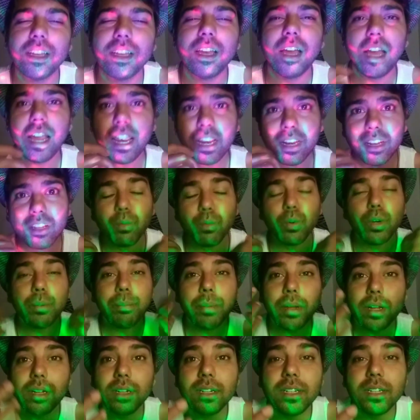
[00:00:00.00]
And the
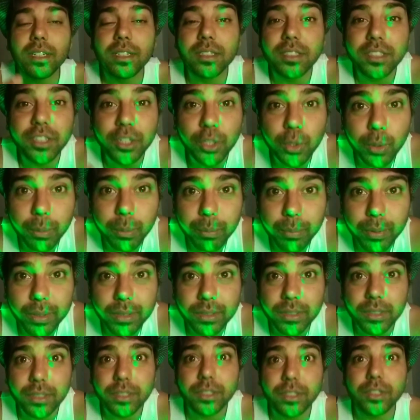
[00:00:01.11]
woodpecker turns into a
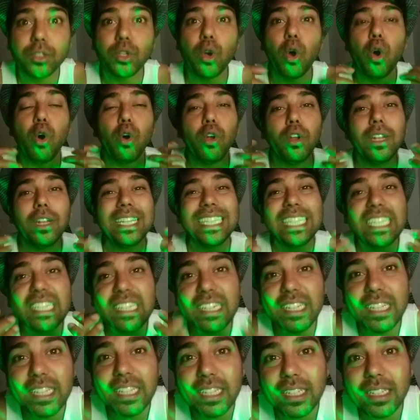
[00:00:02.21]
princess. So all
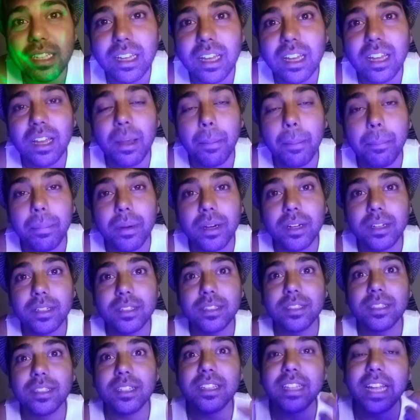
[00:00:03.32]
3
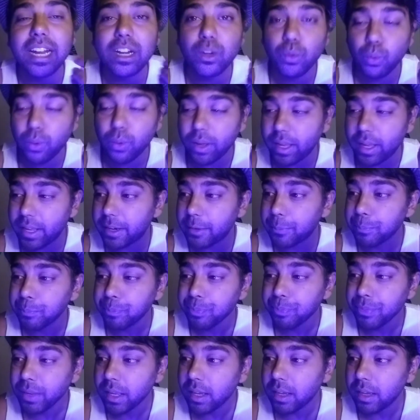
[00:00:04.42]
birds that were
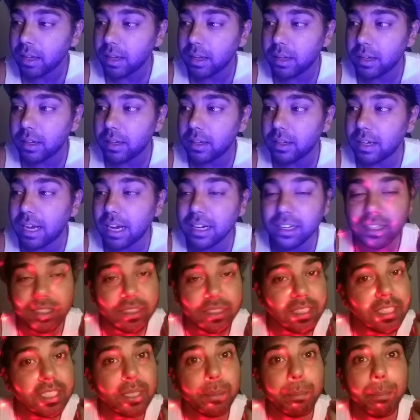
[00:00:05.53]
under
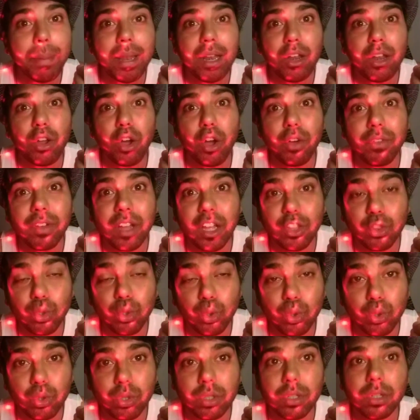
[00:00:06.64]
the spell of
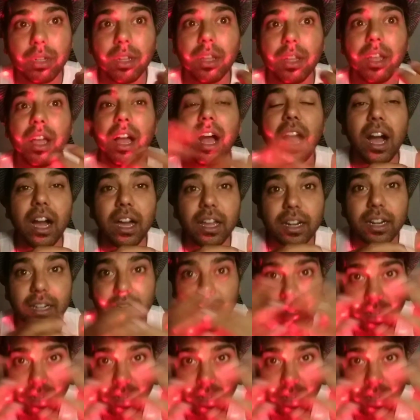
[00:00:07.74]
Qadur are